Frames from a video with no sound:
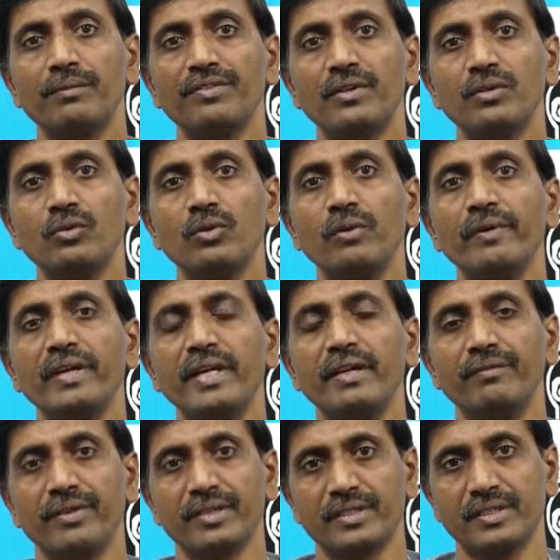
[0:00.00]
after COVID
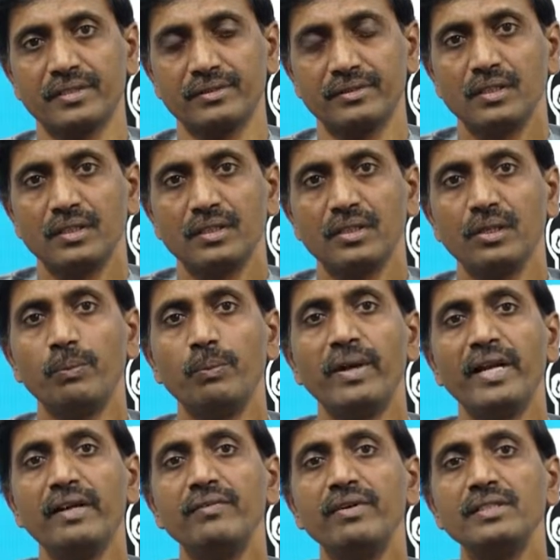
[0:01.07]
infection. If
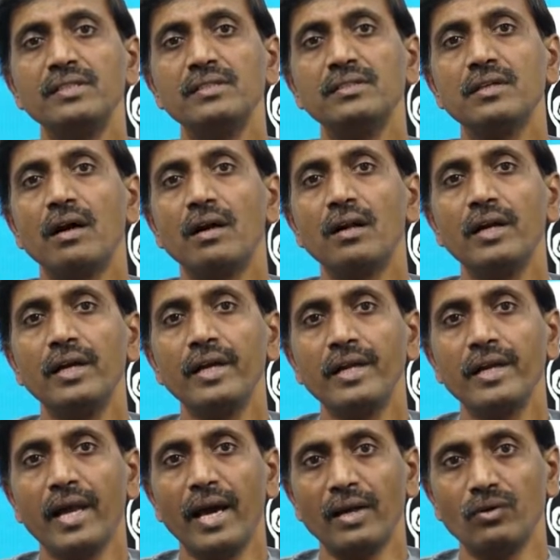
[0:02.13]
blood vessels already
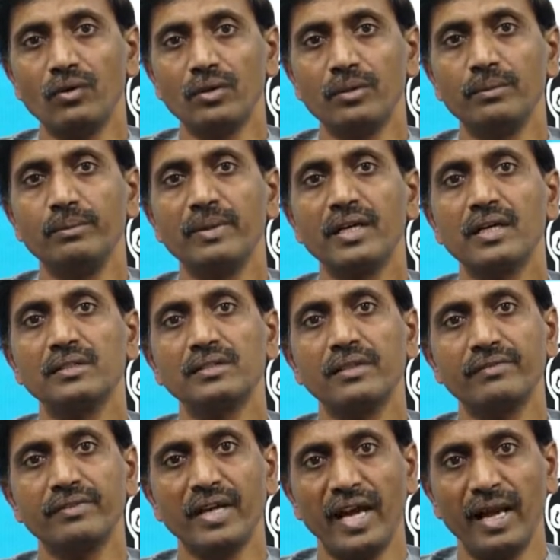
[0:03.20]
narrowed because
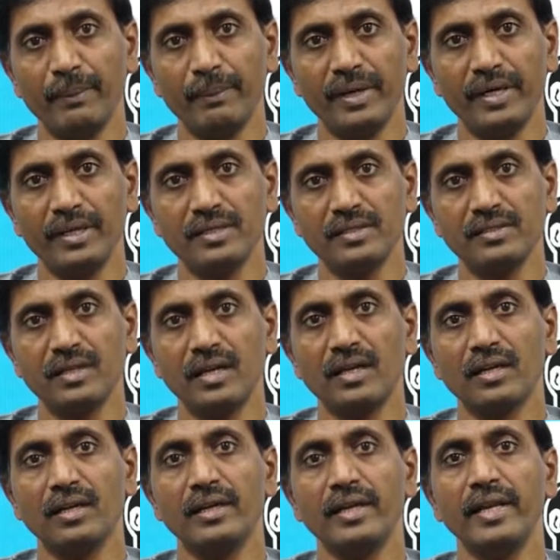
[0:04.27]
of diabetes
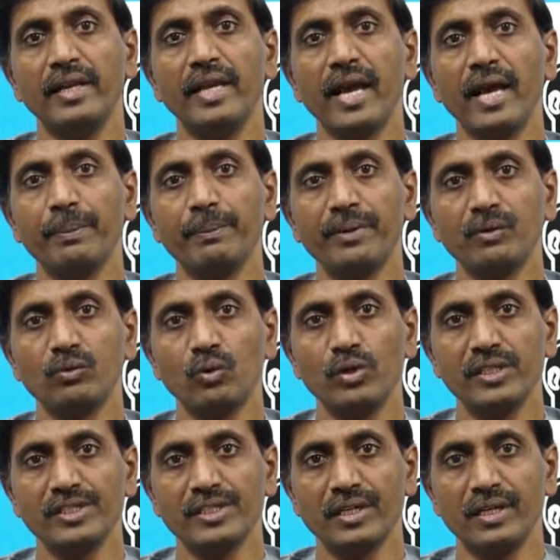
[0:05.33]
or any
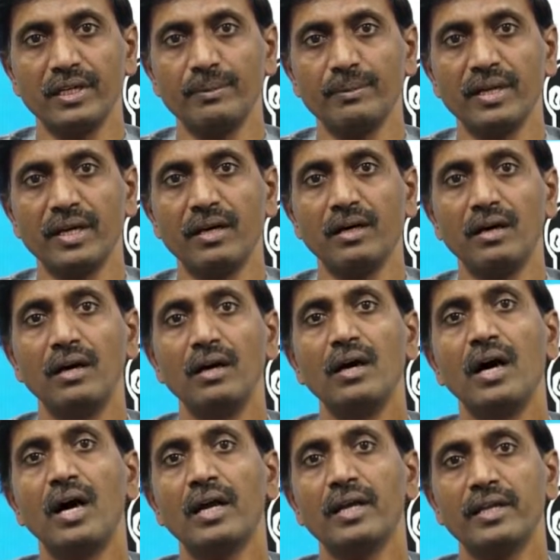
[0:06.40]
hypercholesterolemia
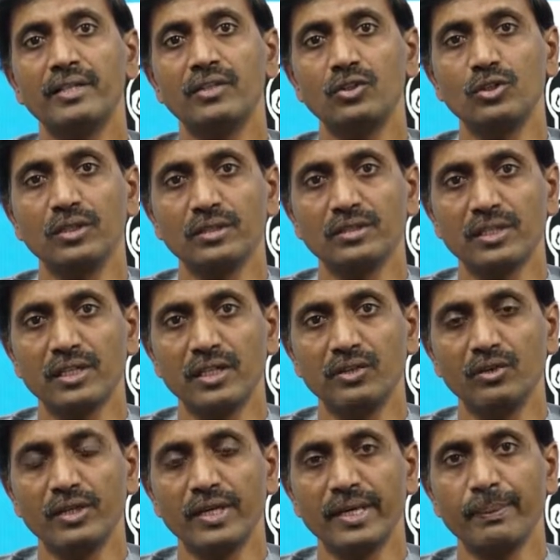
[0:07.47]
or
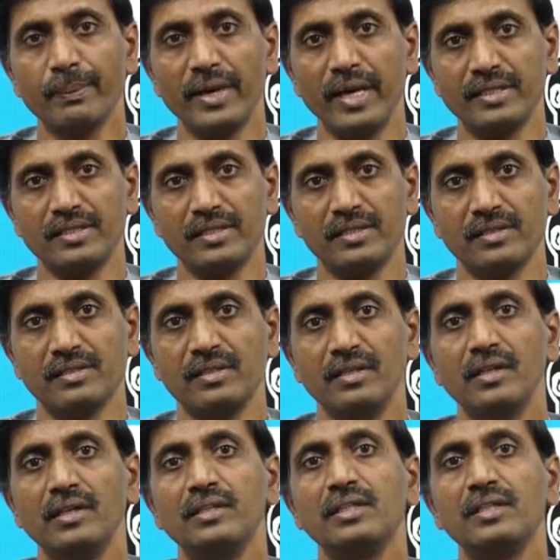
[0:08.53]
atherosclerotic patches,
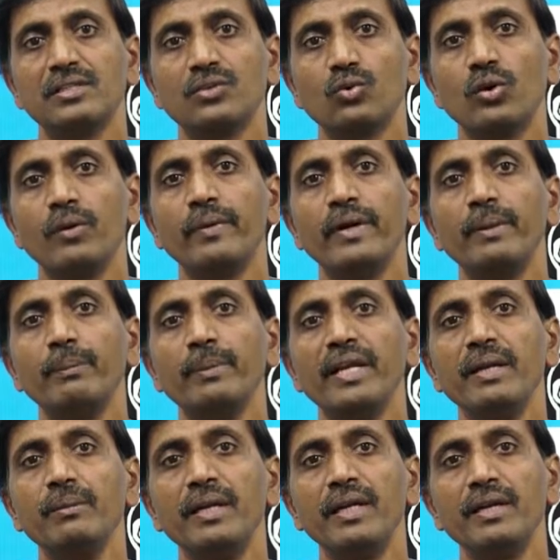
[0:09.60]
this COVID
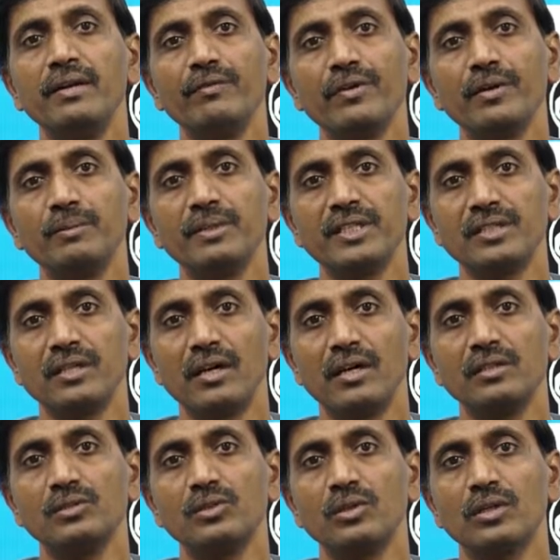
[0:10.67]
minimal inflammation
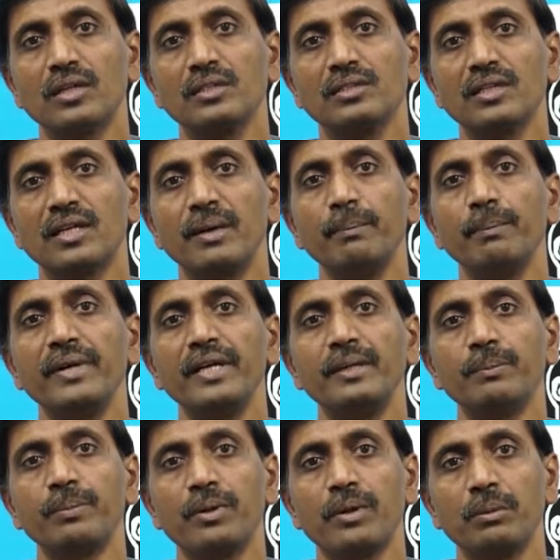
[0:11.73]
also cause
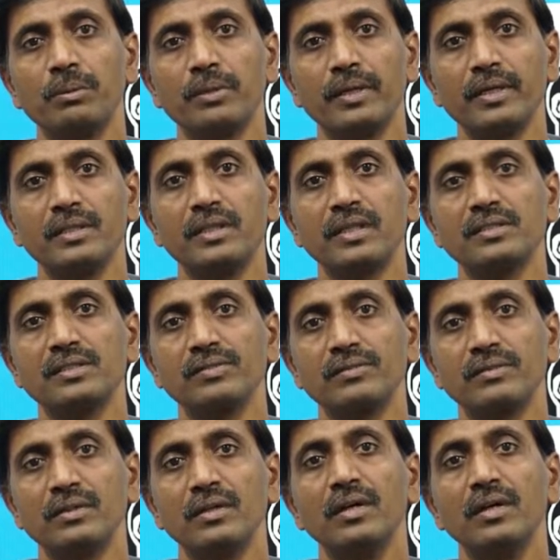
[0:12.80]
complete problem and that's
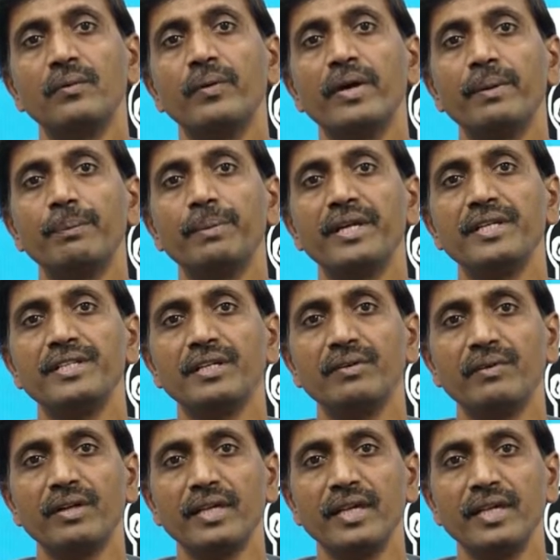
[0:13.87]
why
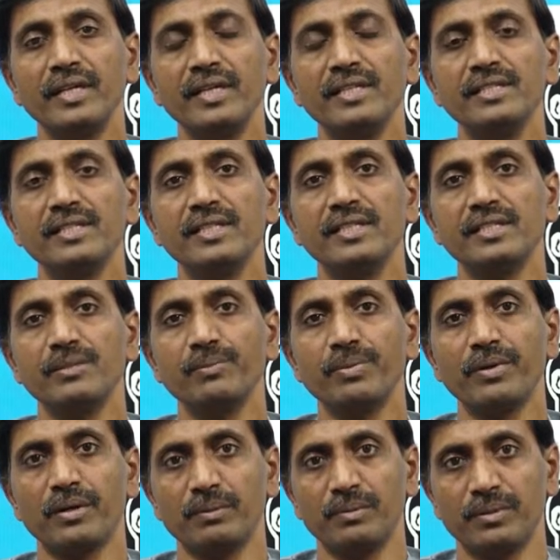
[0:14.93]
patient will get dizziness
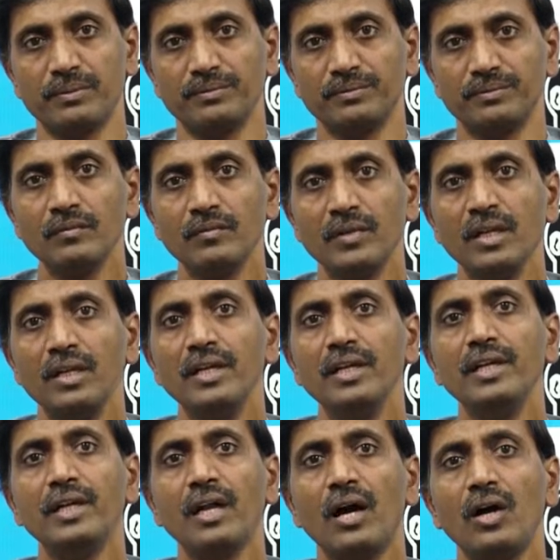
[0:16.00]
problem.
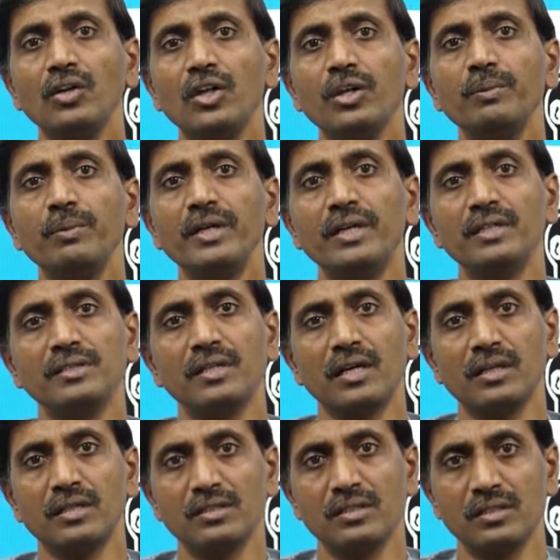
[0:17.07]
In autoimmune
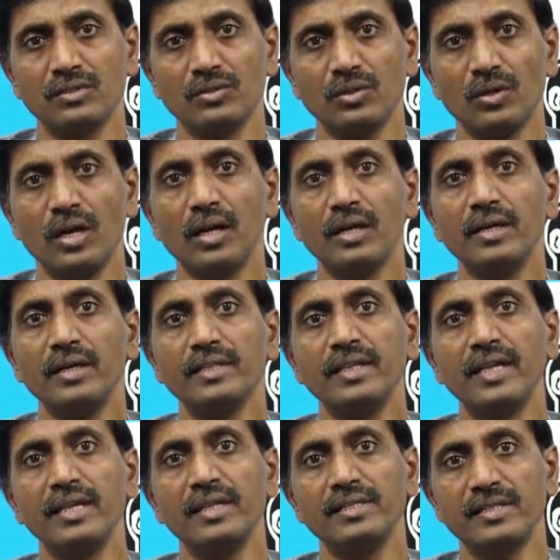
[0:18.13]
disorders also already
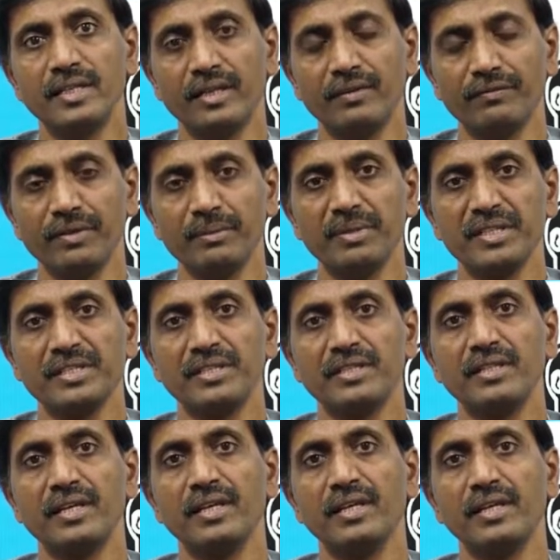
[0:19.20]
there is inflammation
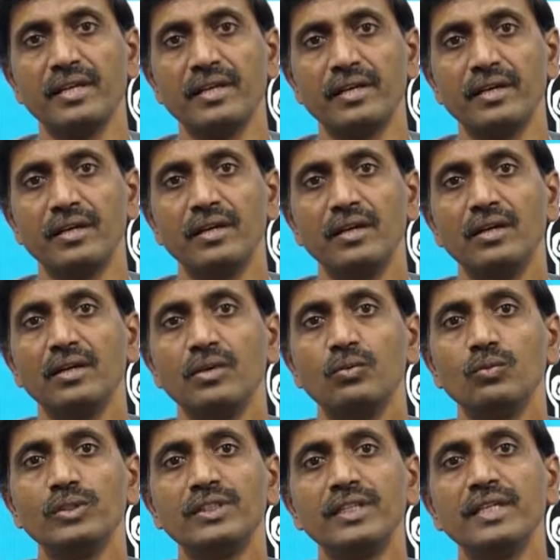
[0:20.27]
in the ear
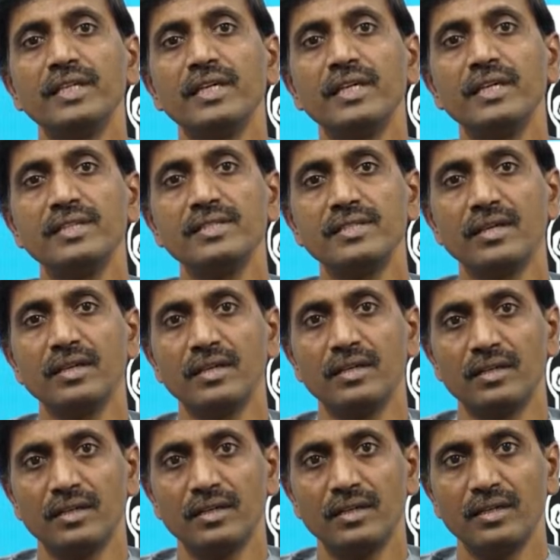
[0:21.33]
which increase
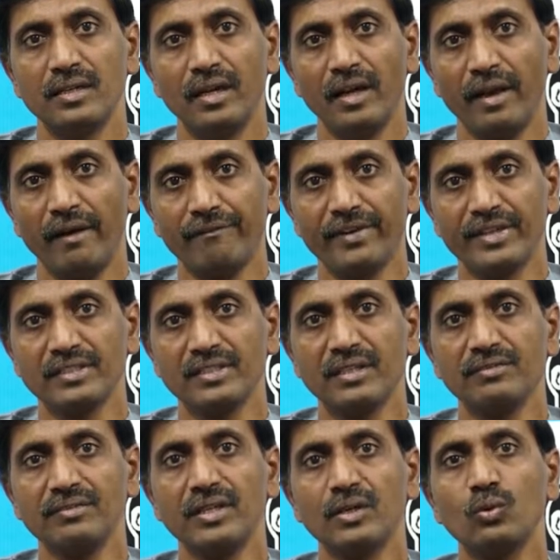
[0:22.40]
the effects
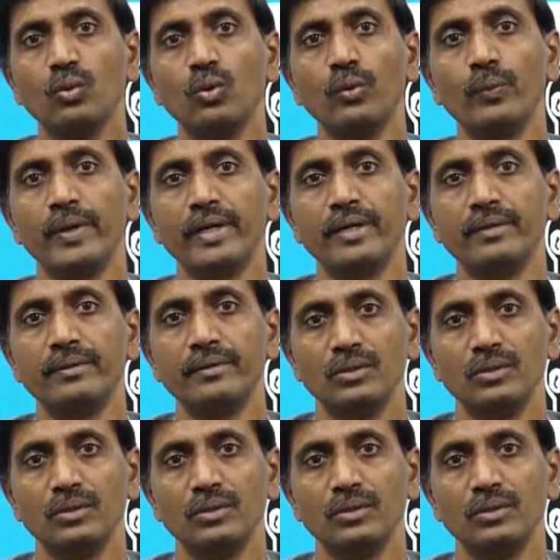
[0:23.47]
of the COVID.